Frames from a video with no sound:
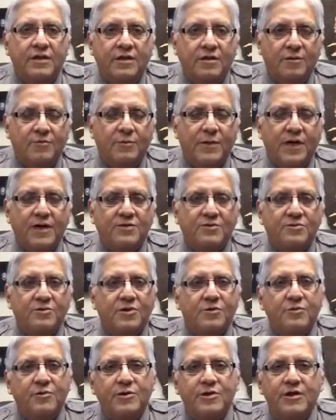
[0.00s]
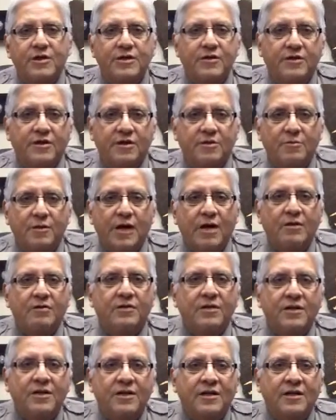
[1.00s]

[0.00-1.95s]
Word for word: El Paso community to come out